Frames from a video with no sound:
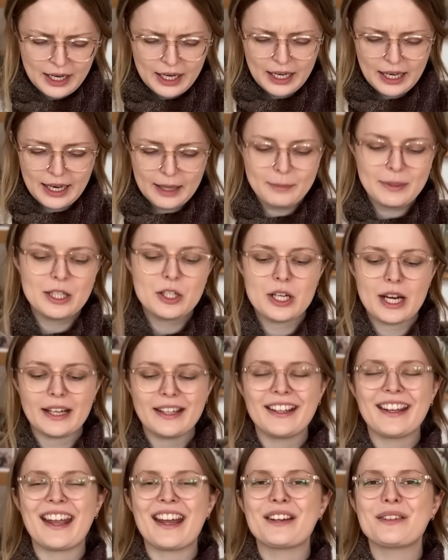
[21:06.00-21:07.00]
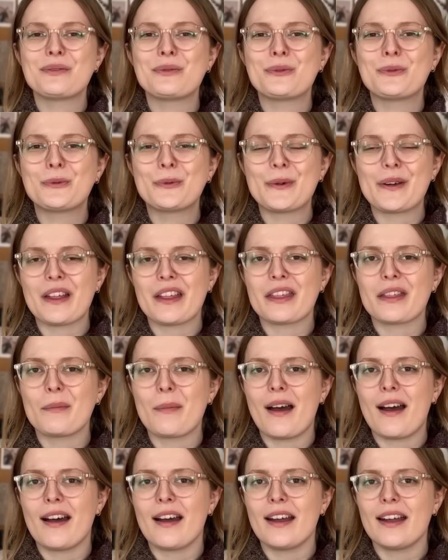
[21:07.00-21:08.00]
Let me check again with
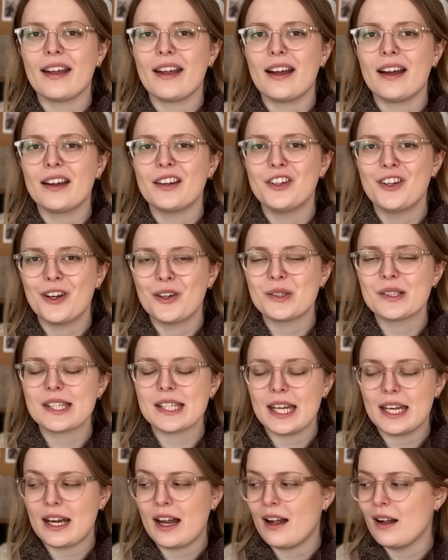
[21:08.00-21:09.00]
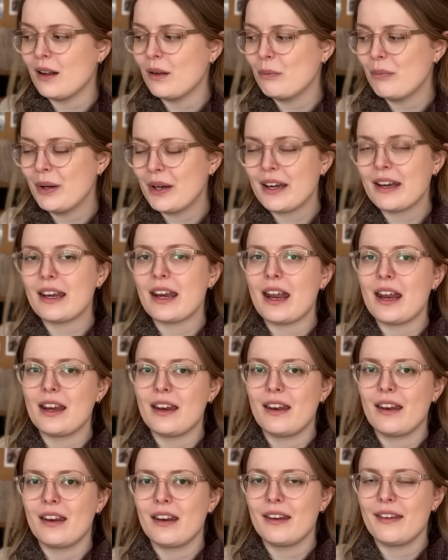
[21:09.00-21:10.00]
my notes and I'll put it
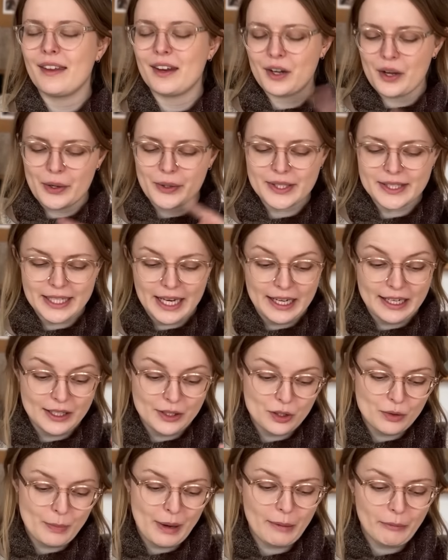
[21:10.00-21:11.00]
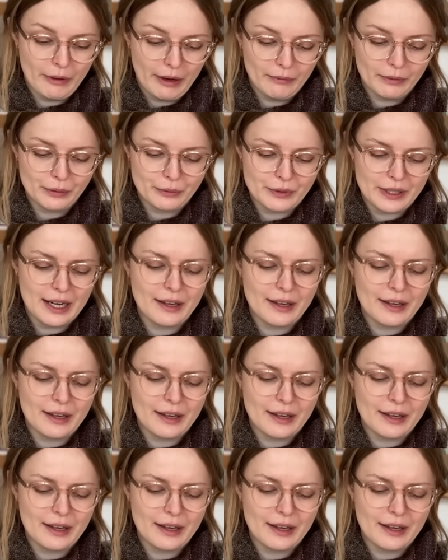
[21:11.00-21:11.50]
in the notes and into my Ravelry.